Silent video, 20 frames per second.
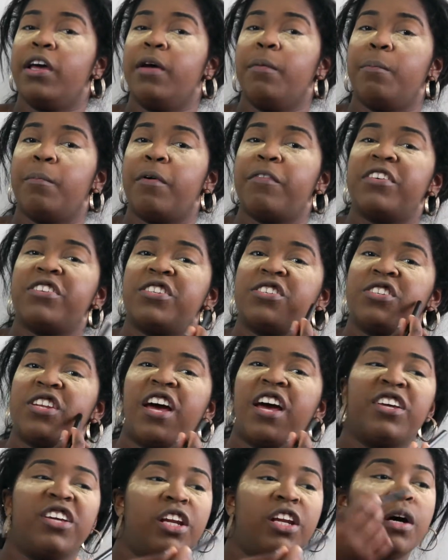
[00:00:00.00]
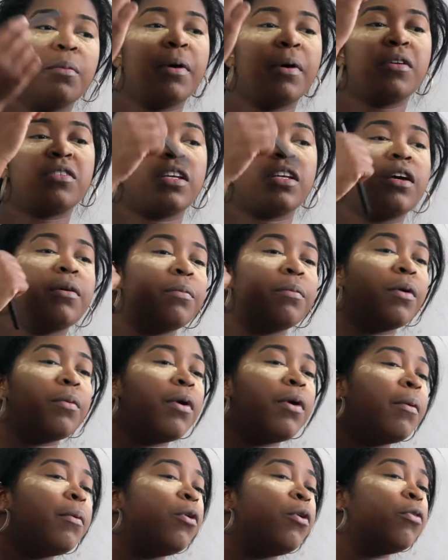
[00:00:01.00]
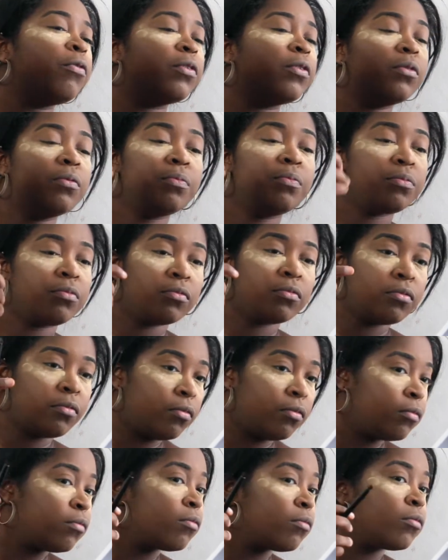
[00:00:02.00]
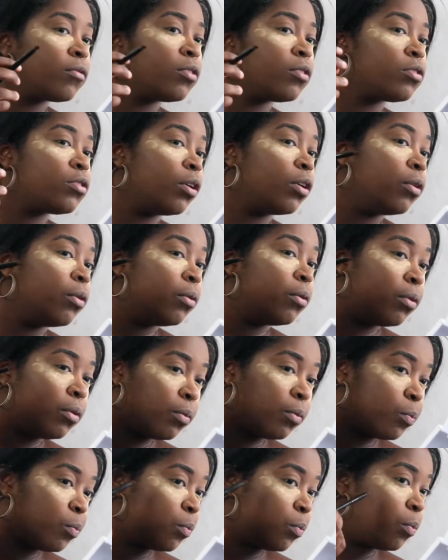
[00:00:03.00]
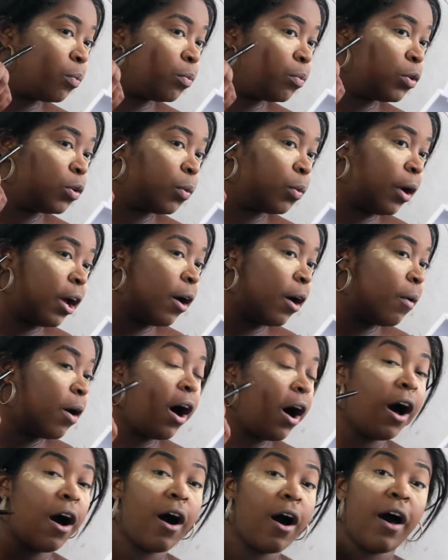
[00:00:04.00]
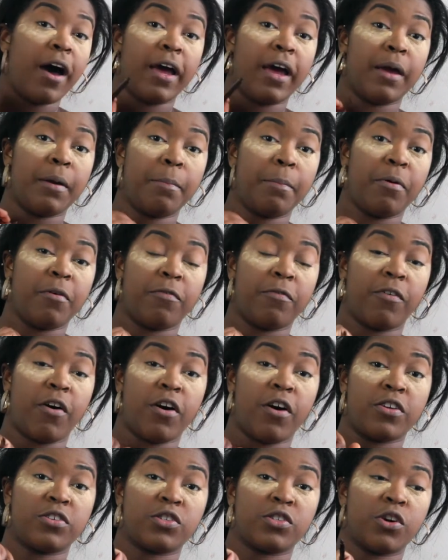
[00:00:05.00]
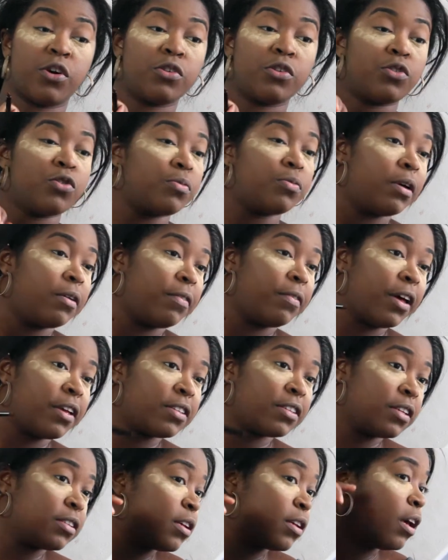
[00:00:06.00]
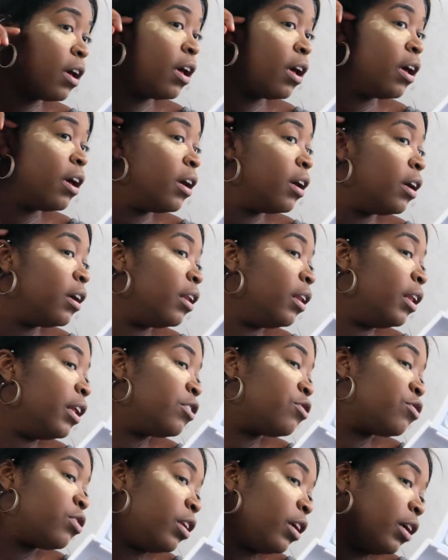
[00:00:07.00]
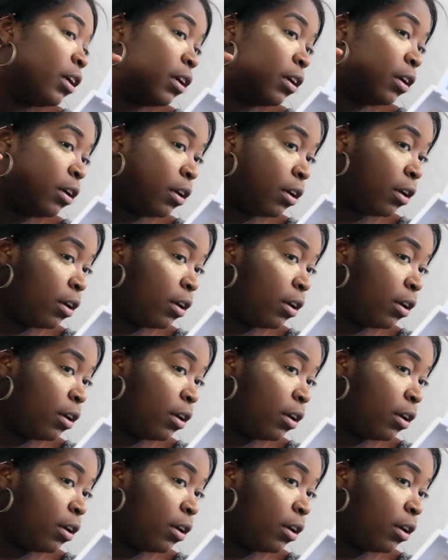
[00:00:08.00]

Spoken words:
My face isn't angular, but I would say I'm oval. So the way how I prefer to contour my face is literally